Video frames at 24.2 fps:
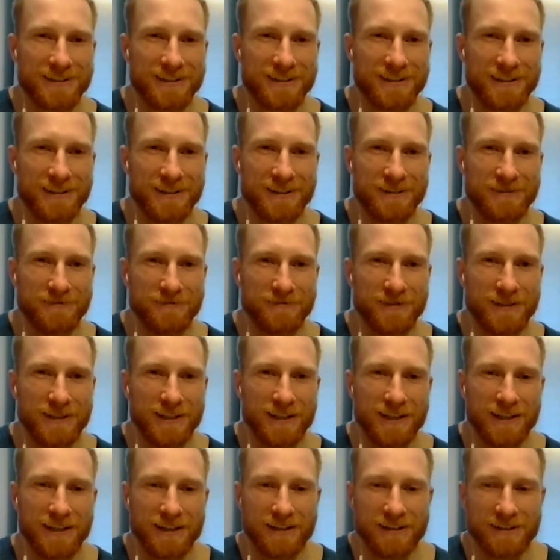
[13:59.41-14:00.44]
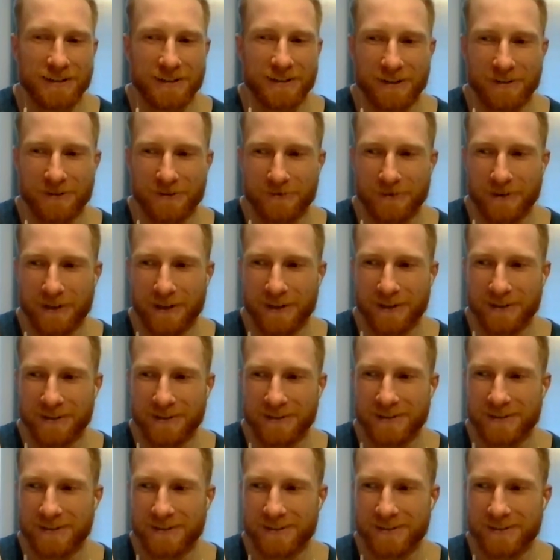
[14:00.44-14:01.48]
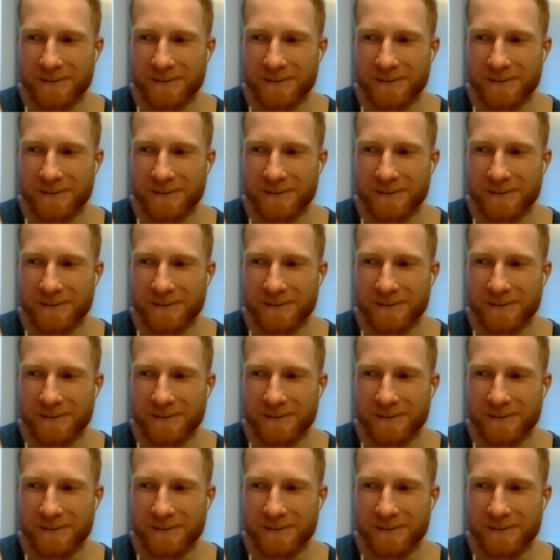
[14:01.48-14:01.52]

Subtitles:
going around,